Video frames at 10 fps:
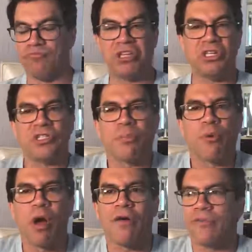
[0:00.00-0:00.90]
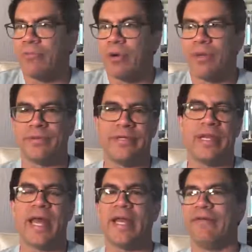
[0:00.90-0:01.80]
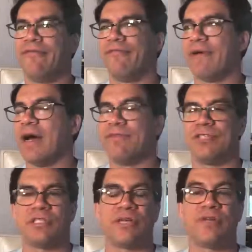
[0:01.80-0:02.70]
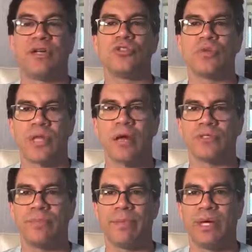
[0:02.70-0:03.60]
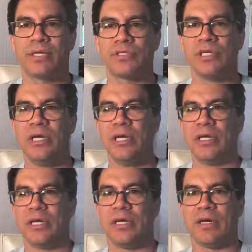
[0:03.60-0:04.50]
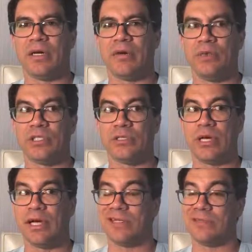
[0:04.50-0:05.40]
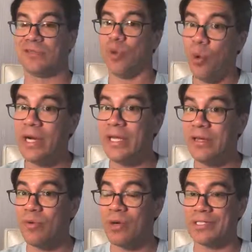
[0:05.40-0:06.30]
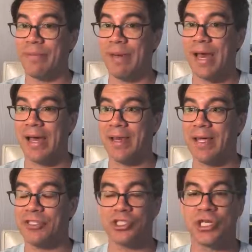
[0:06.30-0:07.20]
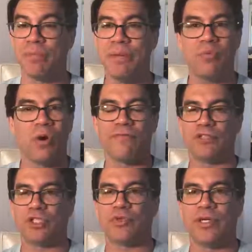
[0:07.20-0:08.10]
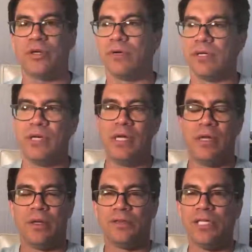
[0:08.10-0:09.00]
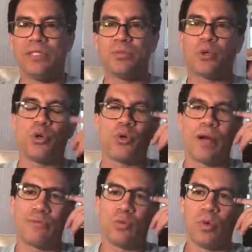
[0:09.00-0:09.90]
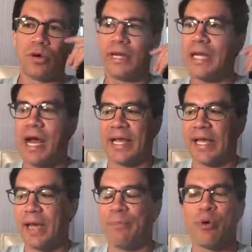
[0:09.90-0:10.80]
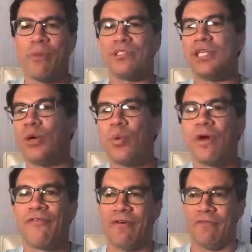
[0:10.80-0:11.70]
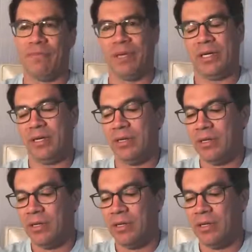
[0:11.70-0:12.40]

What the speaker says: Decent profit, probably netted $500,000-$700,000, which at 20 wasn't bad. I'd just get people off the street going, these programs work. Now, I can't promise they don't work for everybody.